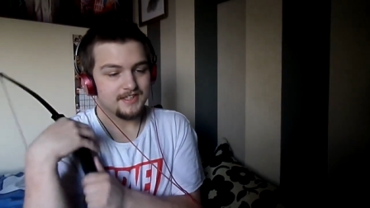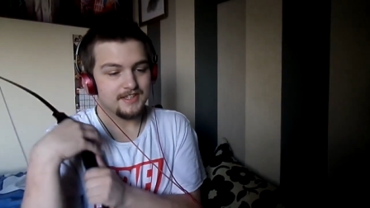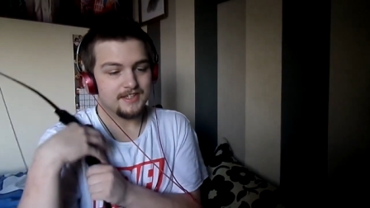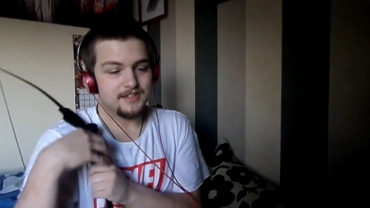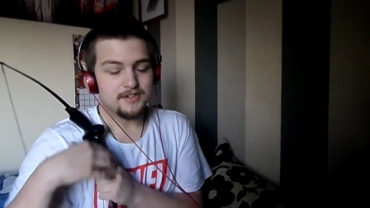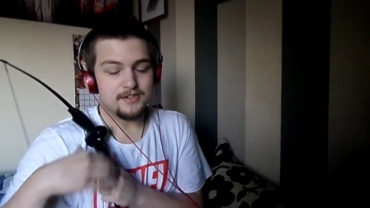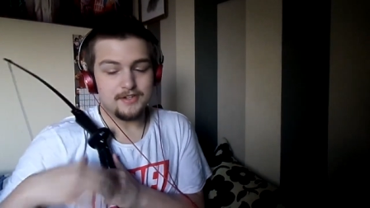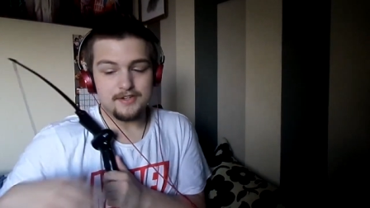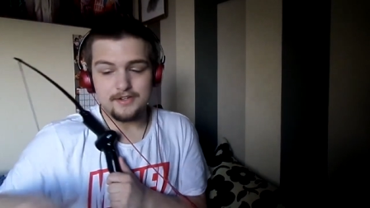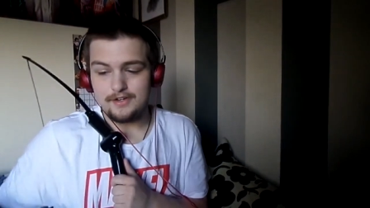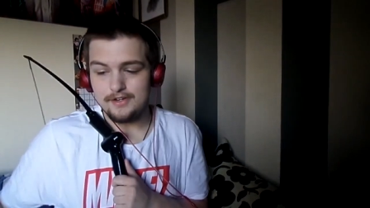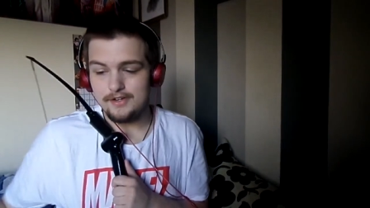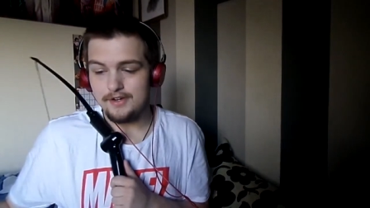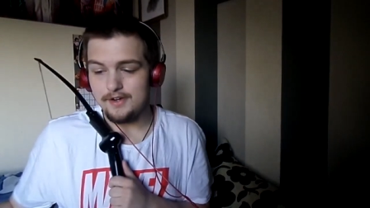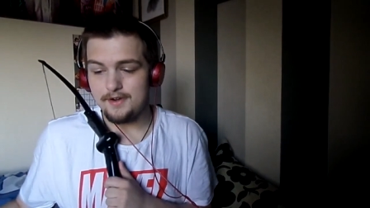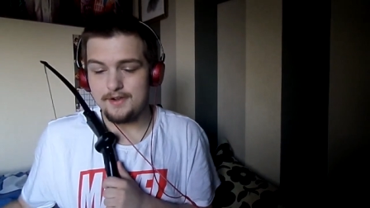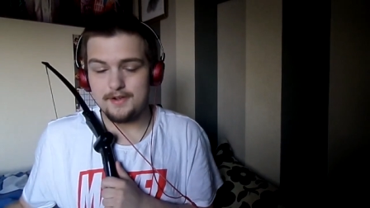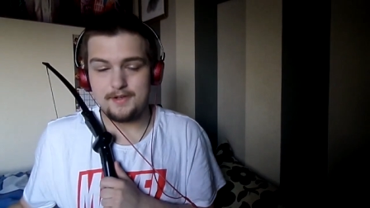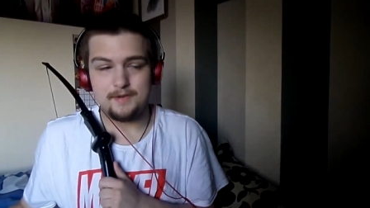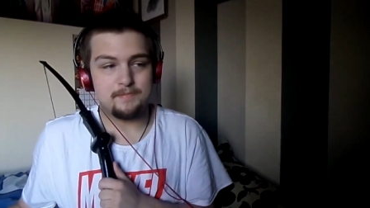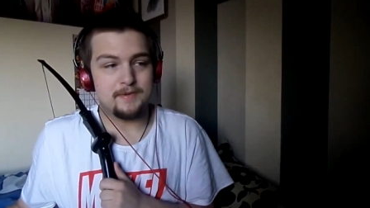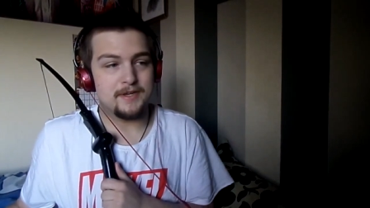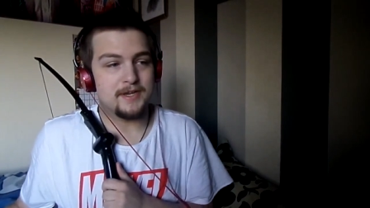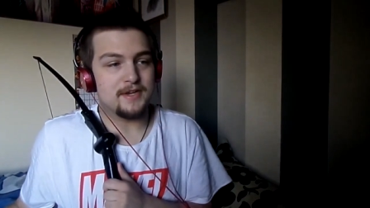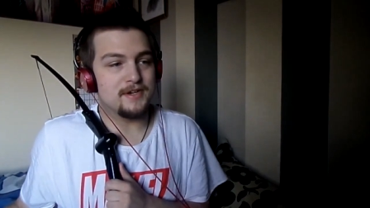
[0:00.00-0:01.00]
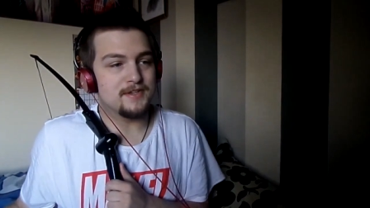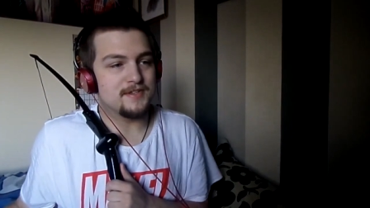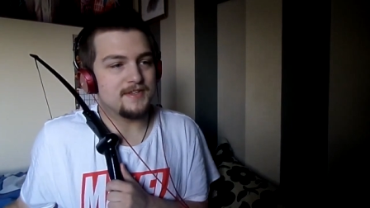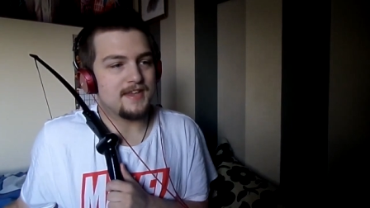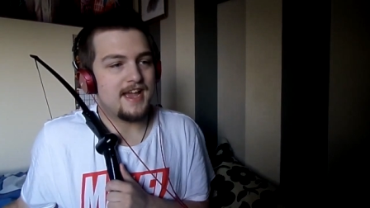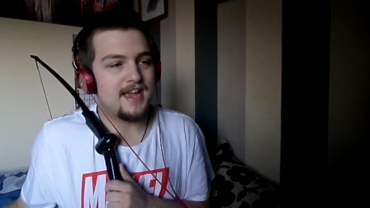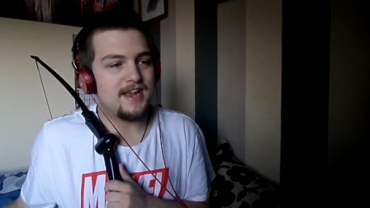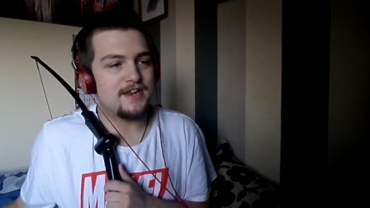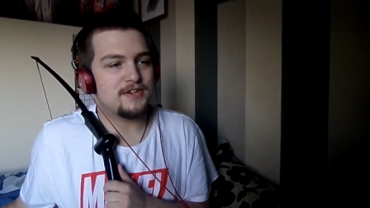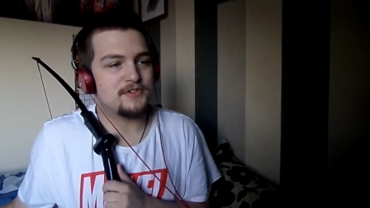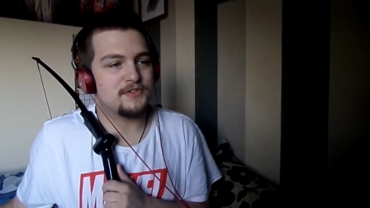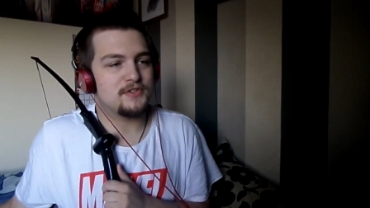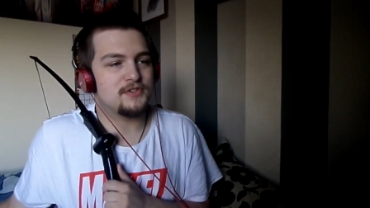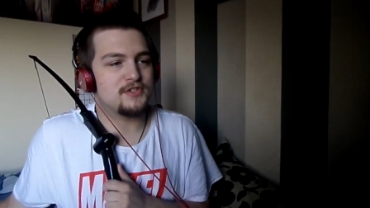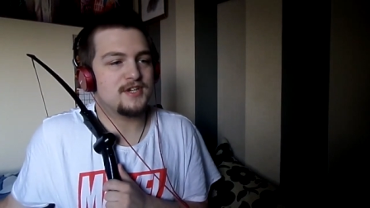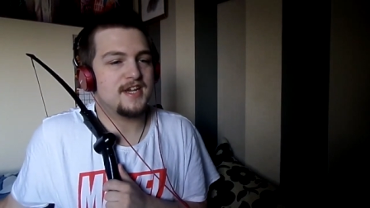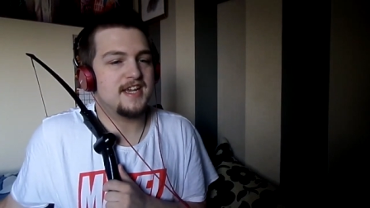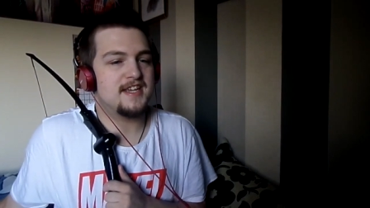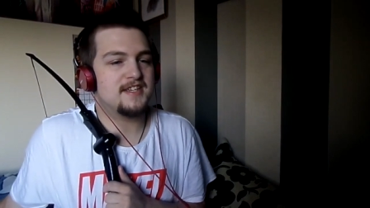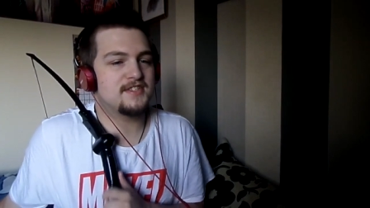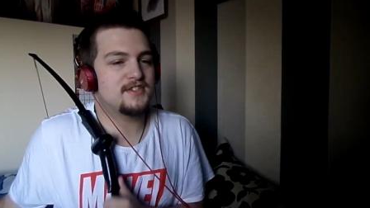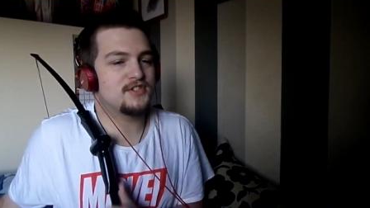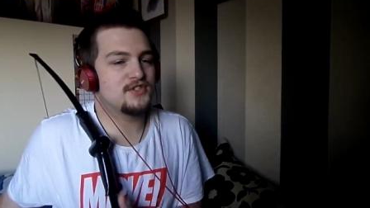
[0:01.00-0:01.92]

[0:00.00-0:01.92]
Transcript: Good luck, because Agent Chase